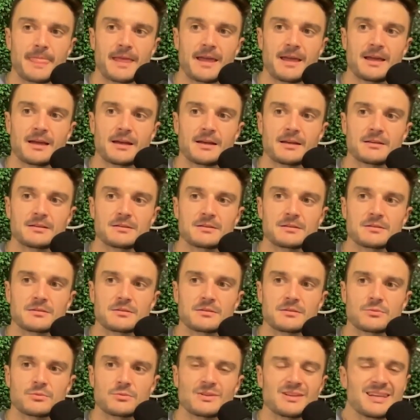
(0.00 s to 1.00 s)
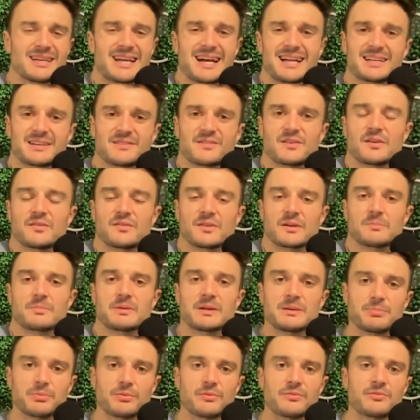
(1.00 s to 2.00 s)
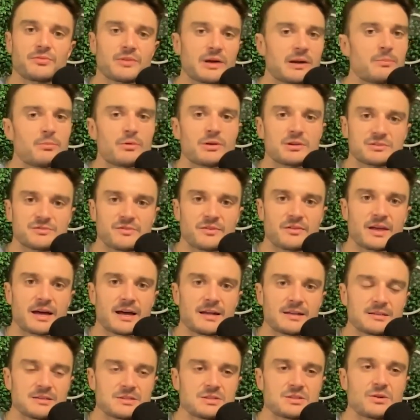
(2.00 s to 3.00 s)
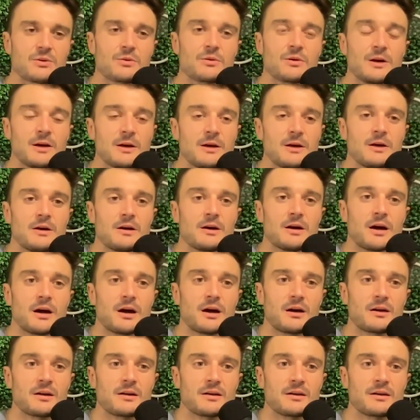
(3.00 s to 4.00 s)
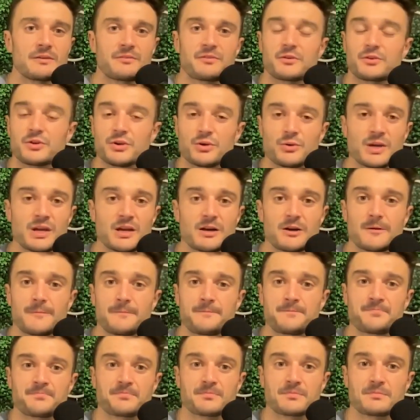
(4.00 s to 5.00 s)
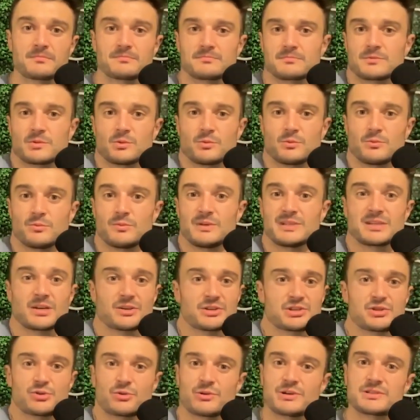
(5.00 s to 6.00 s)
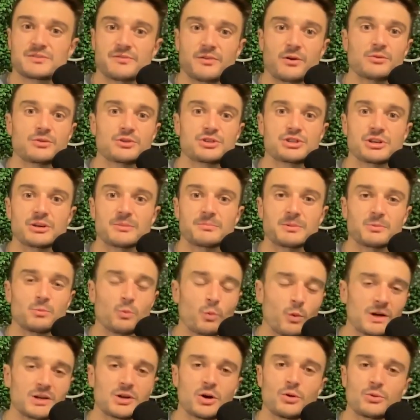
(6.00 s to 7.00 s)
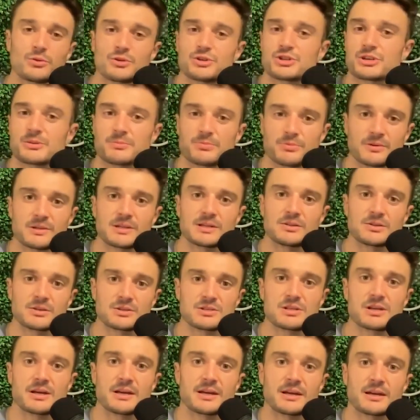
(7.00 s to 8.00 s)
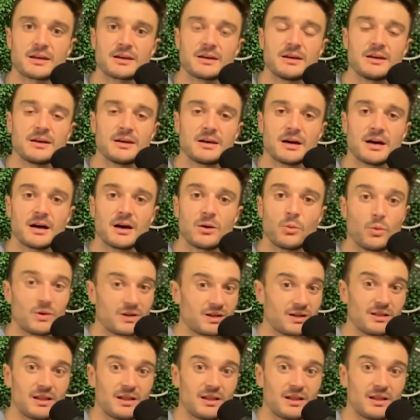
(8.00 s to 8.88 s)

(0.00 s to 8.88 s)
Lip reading: and really kind of giving people frameworks for that. And so if you're new here, we tell stories of ownership and what ownership really looks like, what a